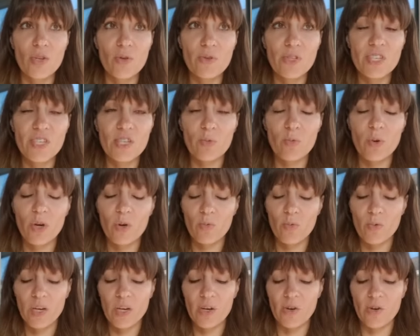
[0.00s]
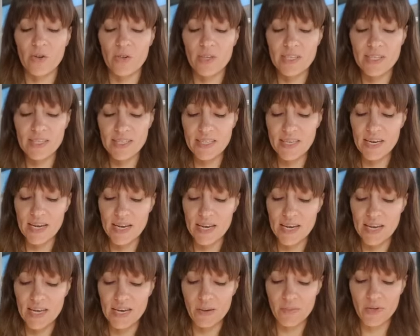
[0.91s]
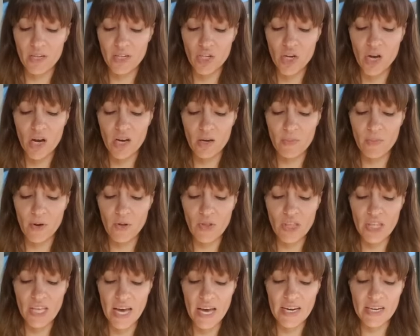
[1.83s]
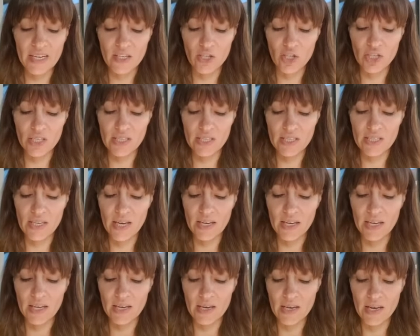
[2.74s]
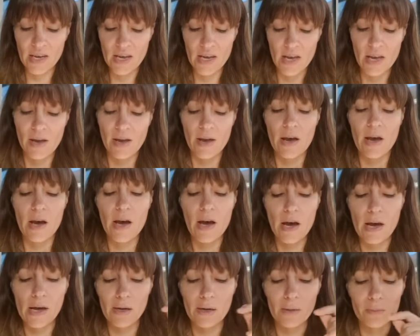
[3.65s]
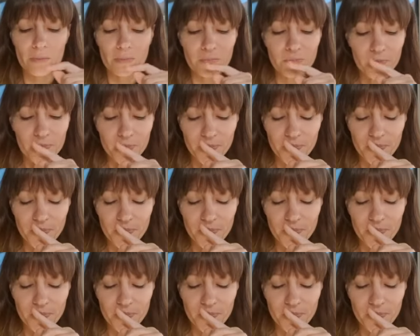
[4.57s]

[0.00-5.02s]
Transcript: used to where we're sitting, and I'm going to talk about that in just a second. Um,